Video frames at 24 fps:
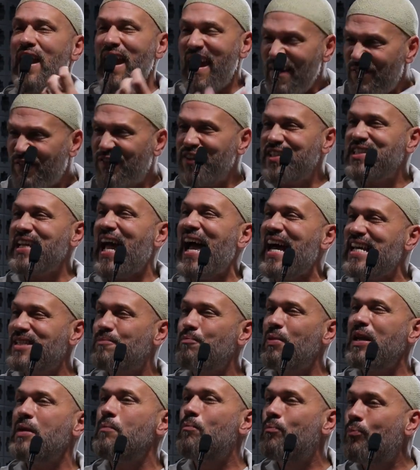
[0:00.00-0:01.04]
effort has
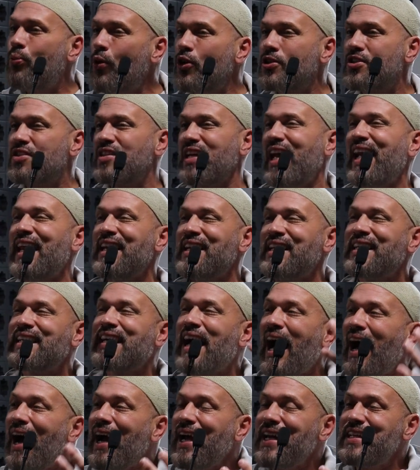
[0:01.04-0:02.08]
been put in
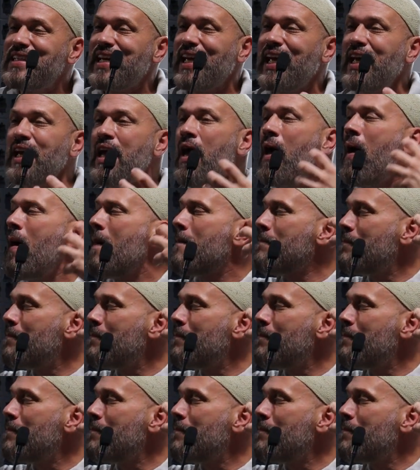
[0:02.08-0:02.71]
guiding